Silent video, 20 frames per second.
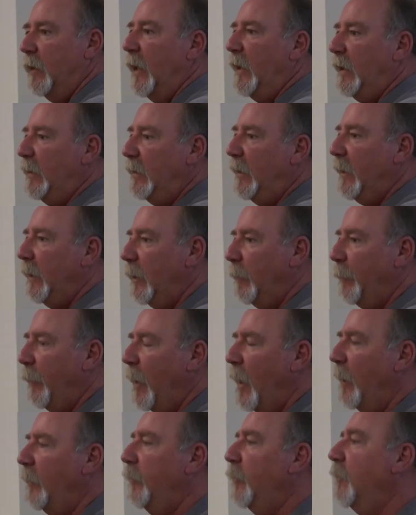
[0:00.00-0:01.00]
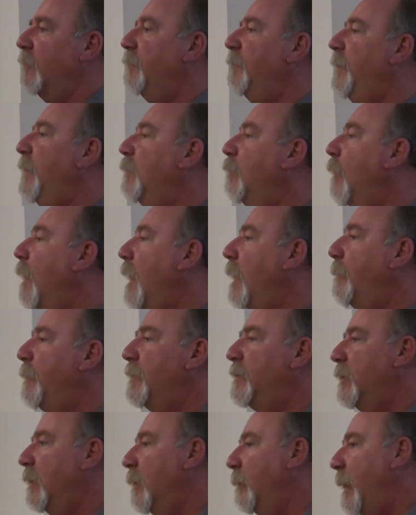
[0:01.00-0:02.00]
Anything in a pot you can feed right up
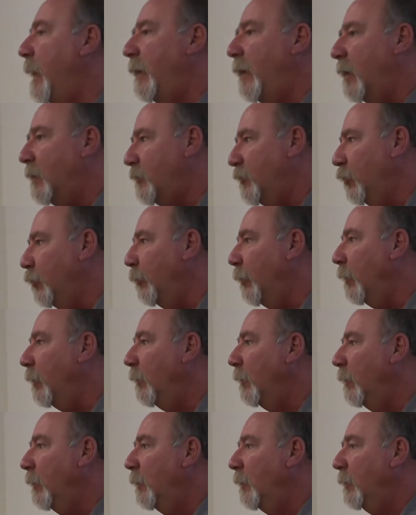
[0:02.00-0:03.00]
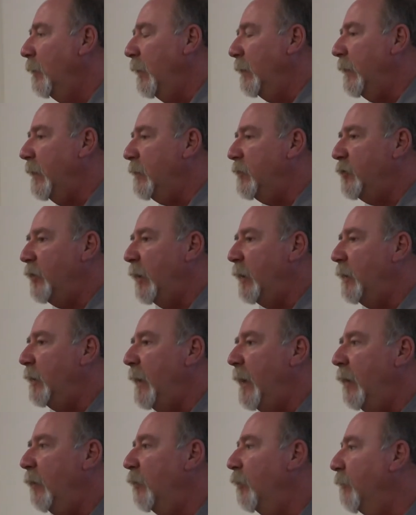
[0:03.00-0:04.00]
until about October. And then shut it
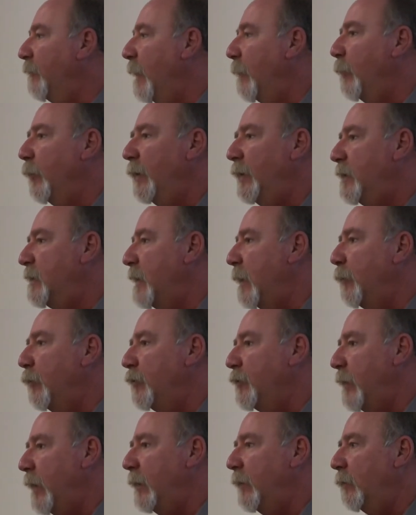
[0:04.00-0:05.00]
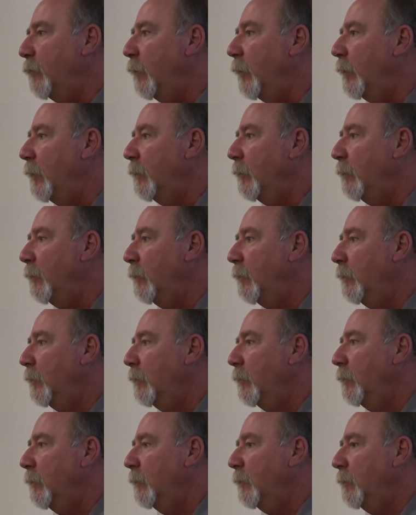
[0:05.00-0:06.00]
down November, December, January.
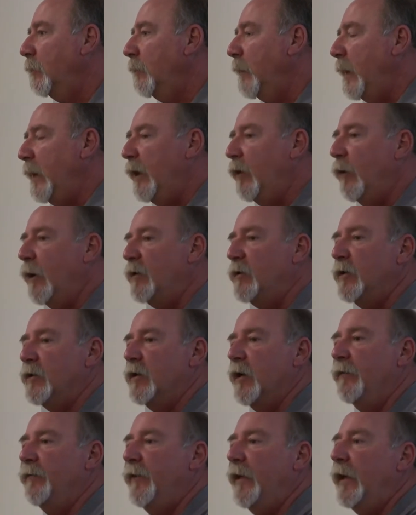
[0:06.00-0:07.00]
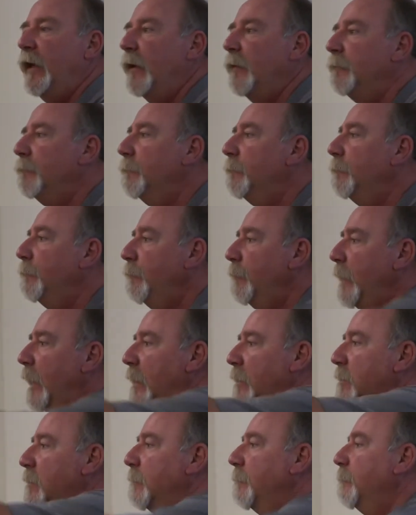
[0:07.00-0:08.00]
Any questions on feeding?
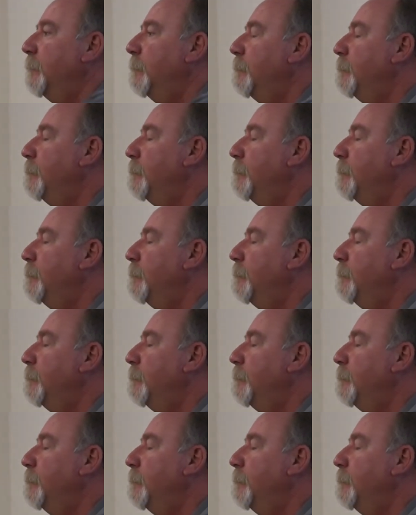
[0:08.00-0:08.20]
Yes?